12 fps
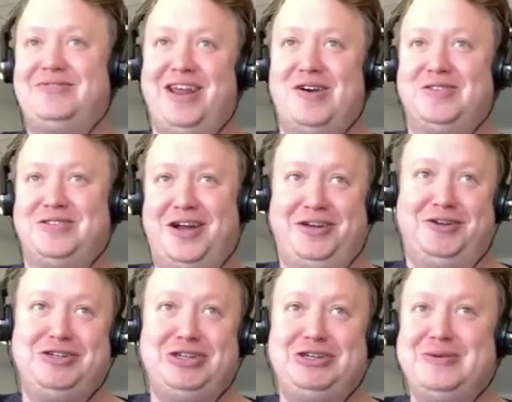videos on
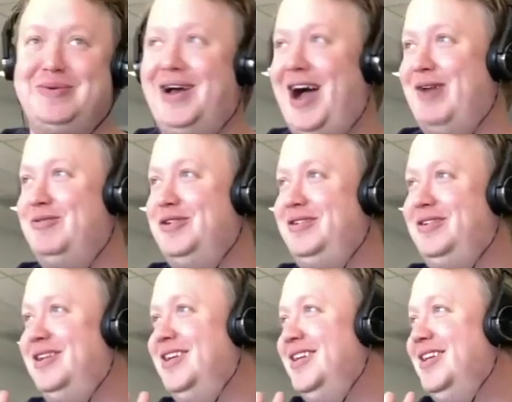YouTube. I
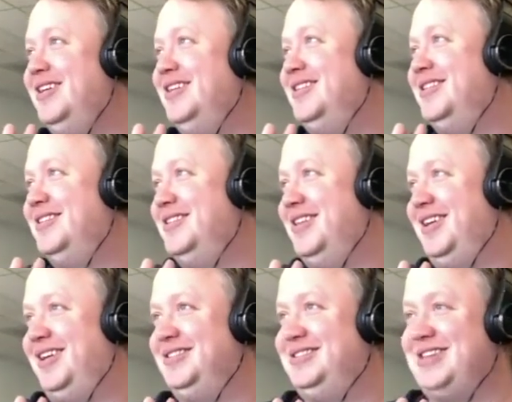will
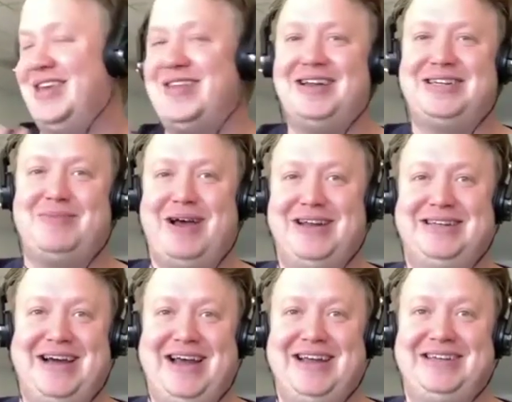say that to my
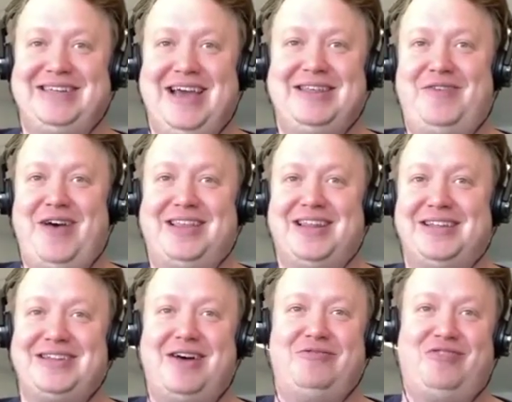dying day. The fact that
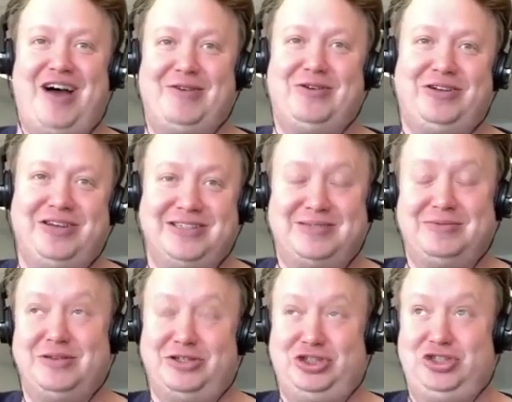it's not viral is
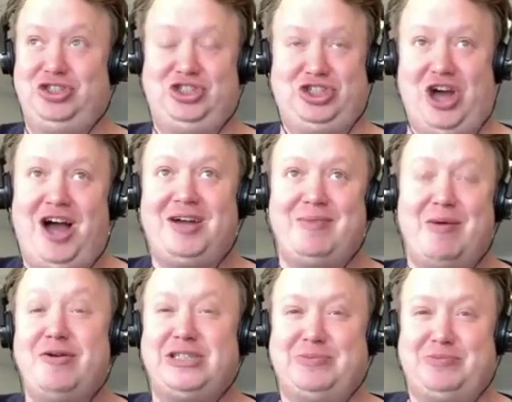a shock. Maybe
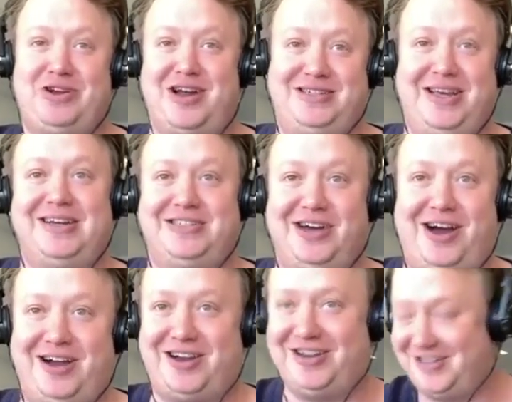we should put it on
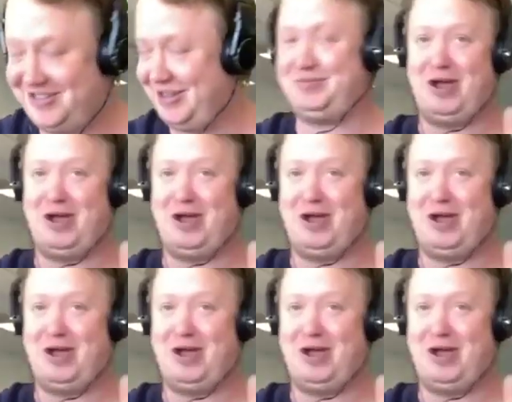TikTok. That's